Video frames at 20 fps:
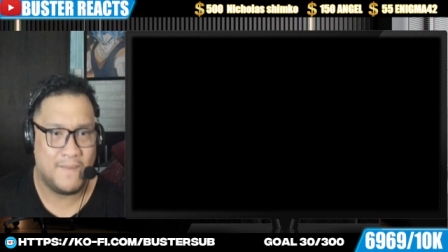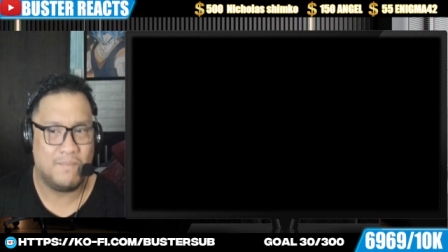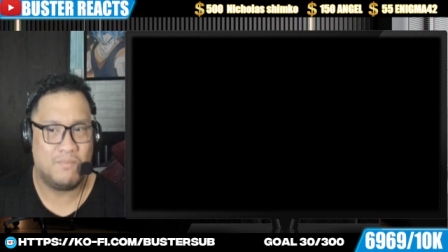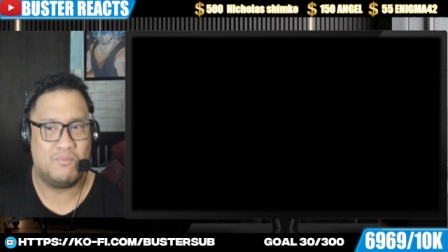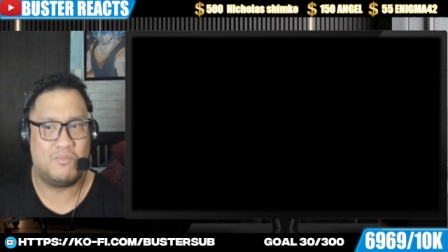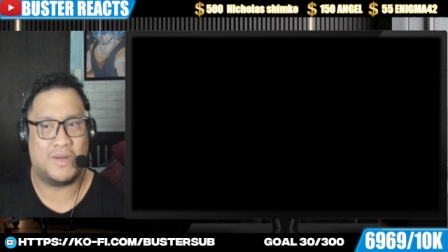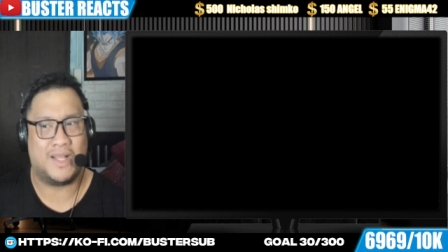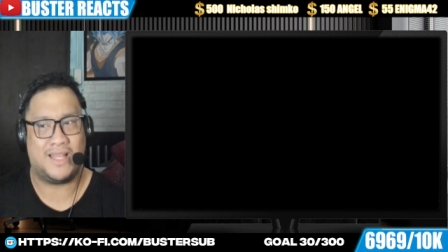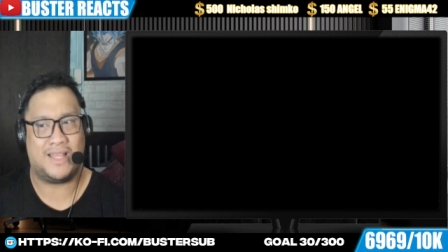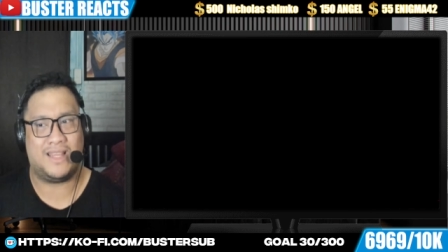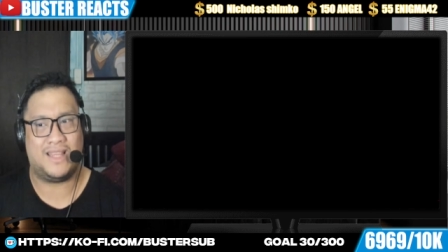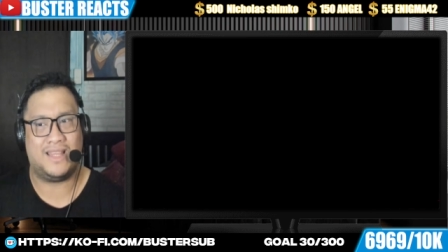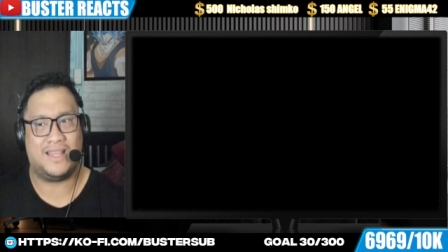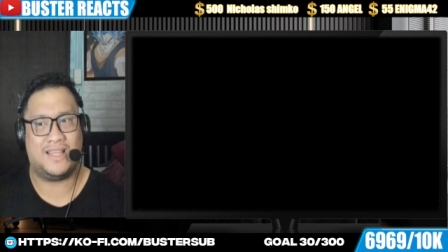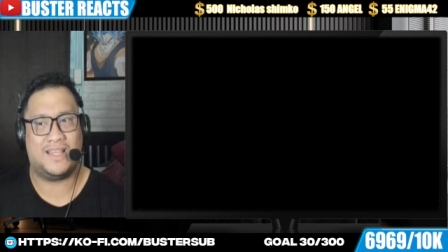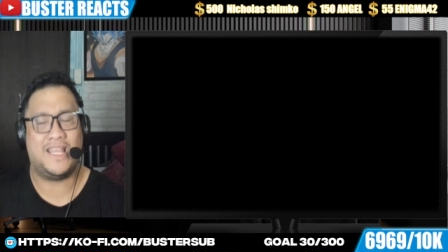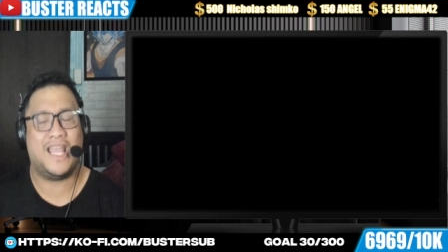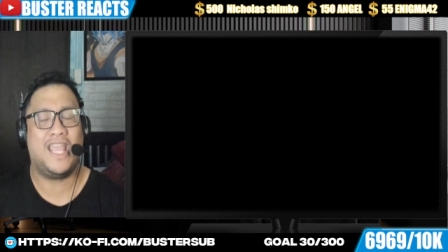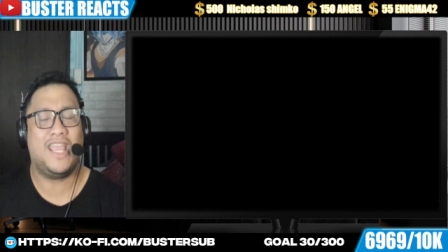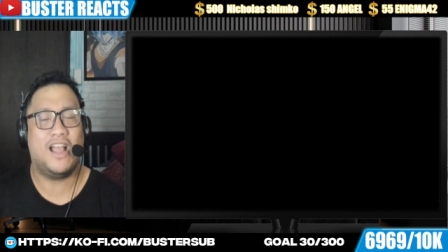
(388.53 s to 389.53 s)
but
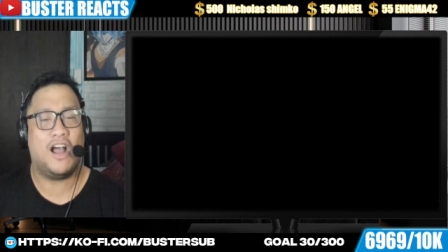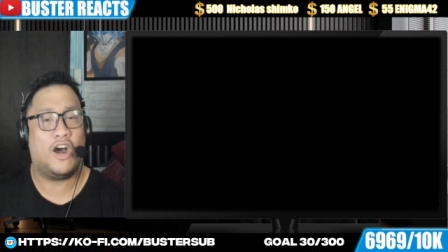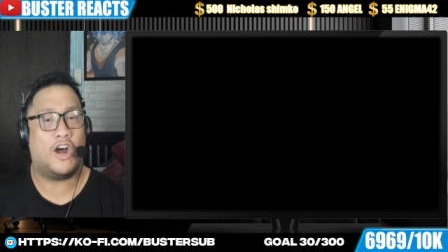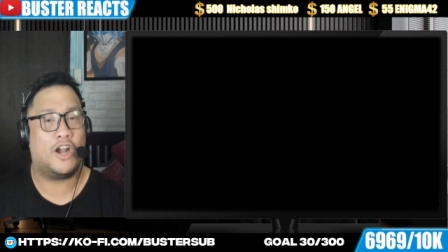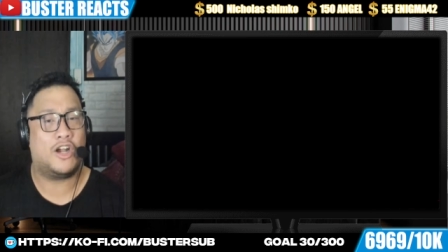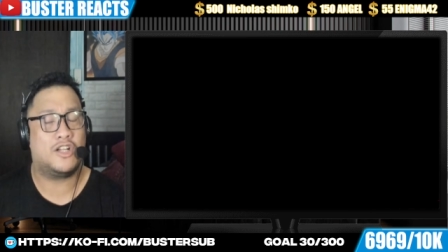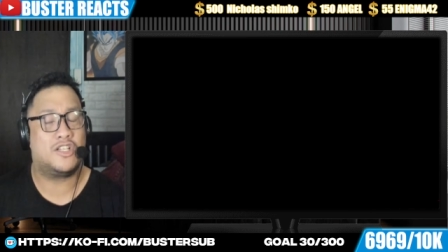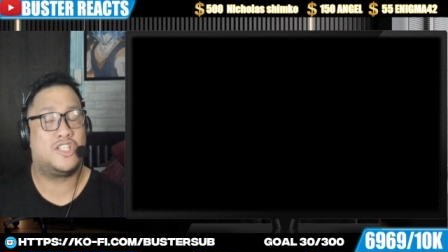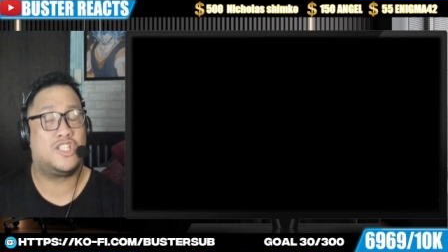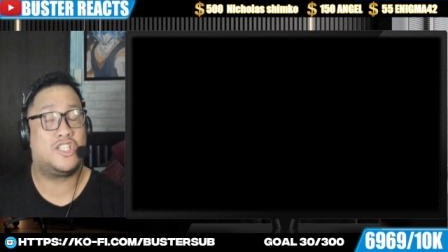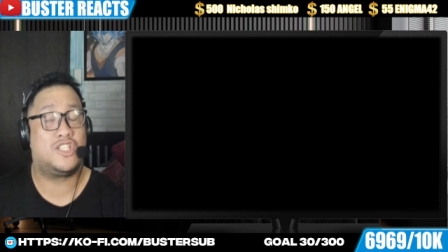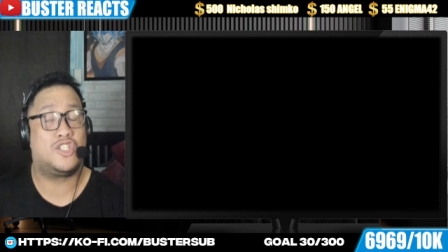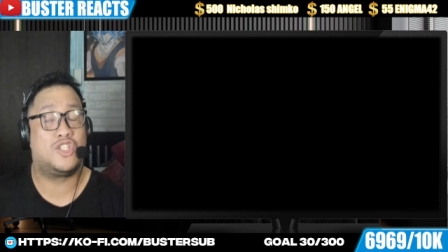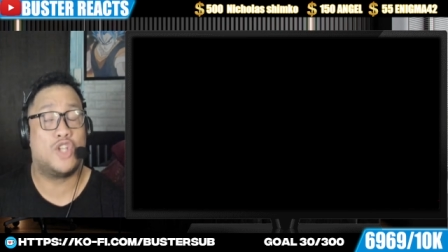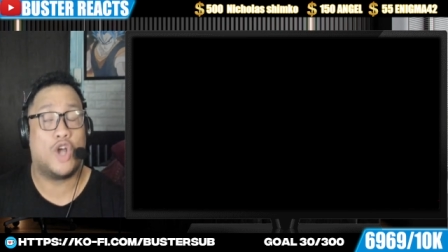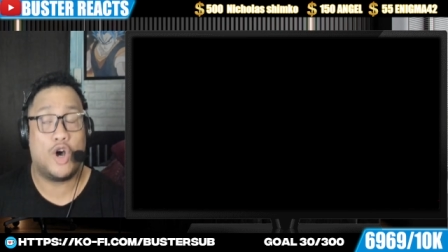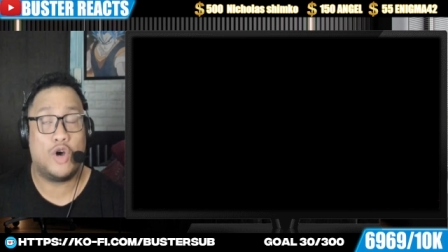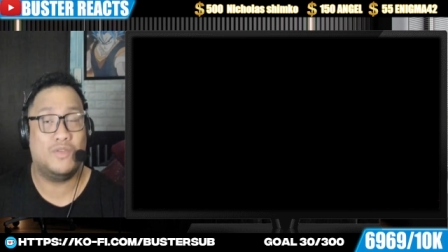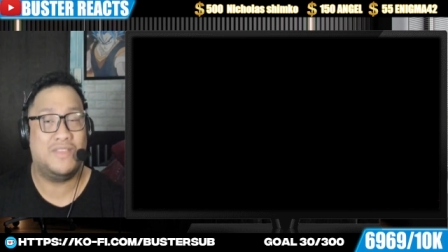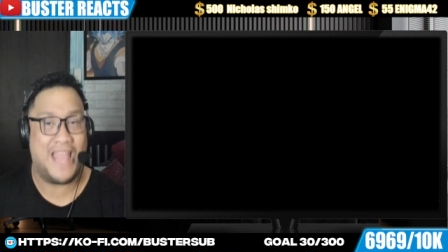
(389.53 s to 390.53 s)
they are
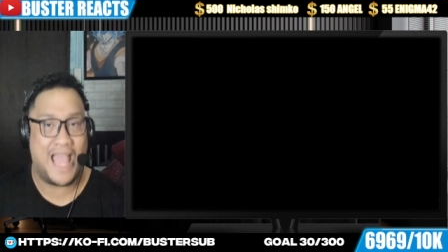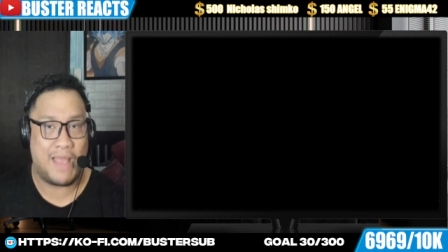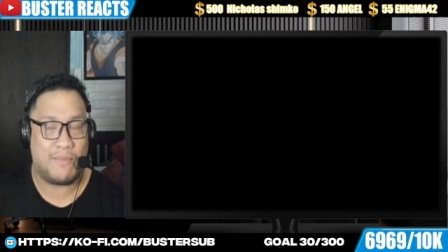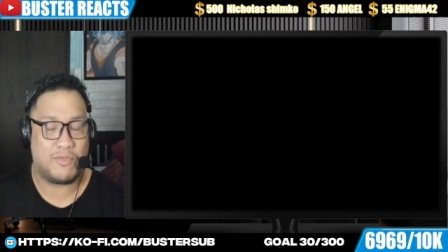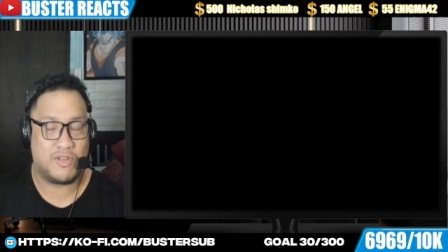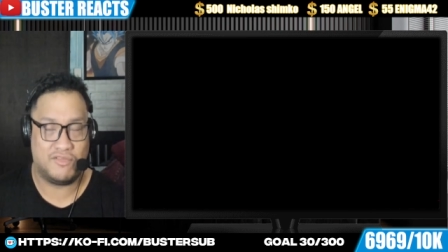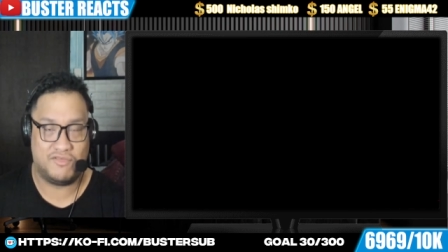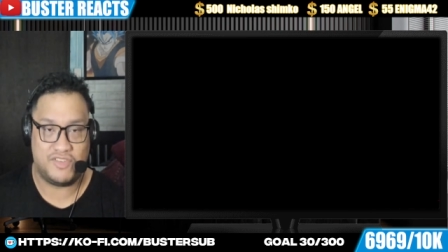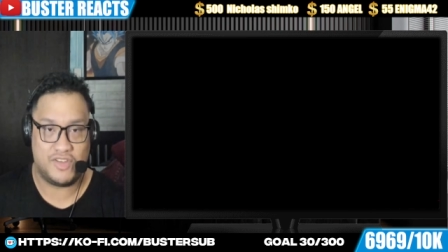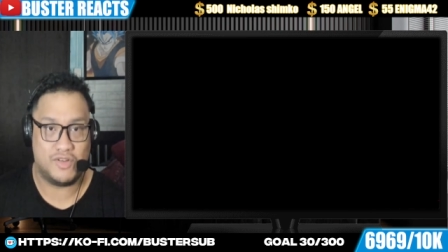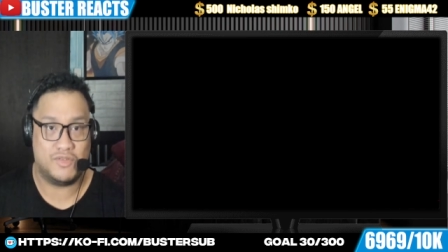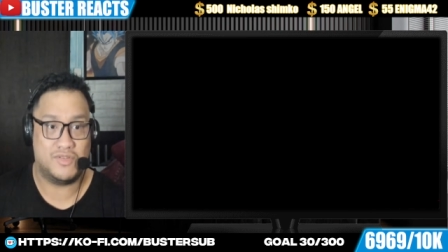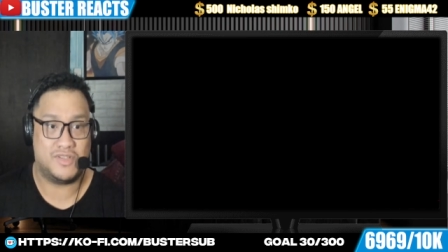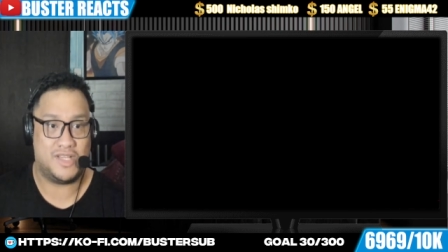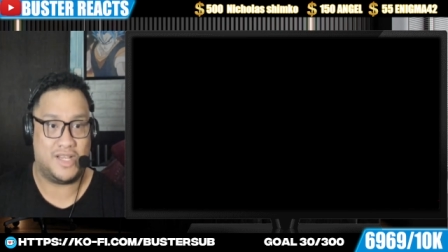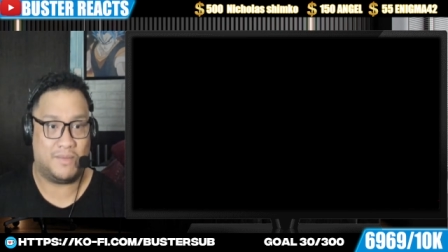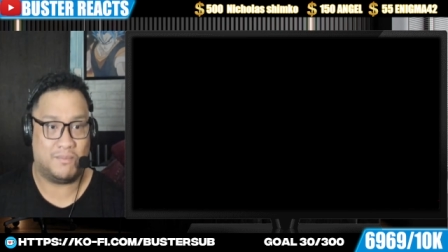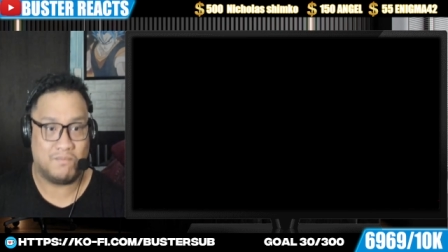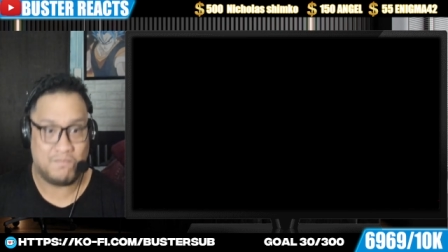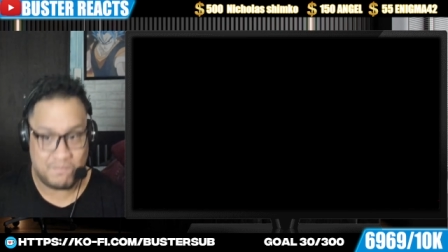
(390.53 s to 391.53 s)
so damn
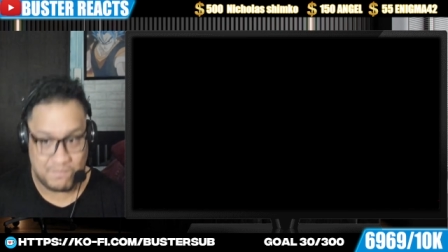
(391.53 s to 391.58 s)
confusing